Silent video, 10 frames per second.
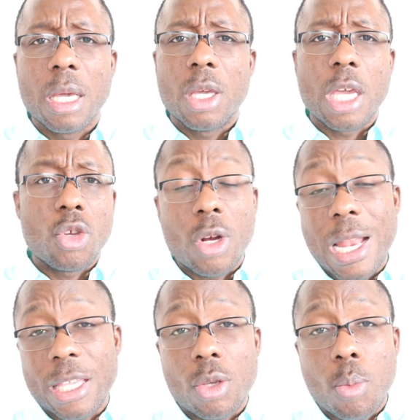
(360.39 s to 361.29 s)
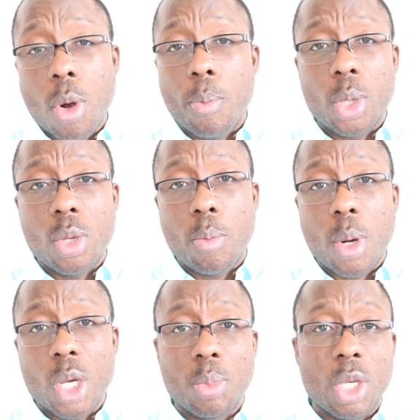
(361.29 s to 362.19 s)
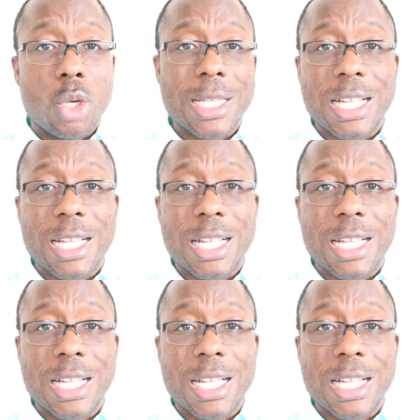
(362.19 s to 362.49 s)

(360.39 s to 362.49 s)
and you don't like the boss because at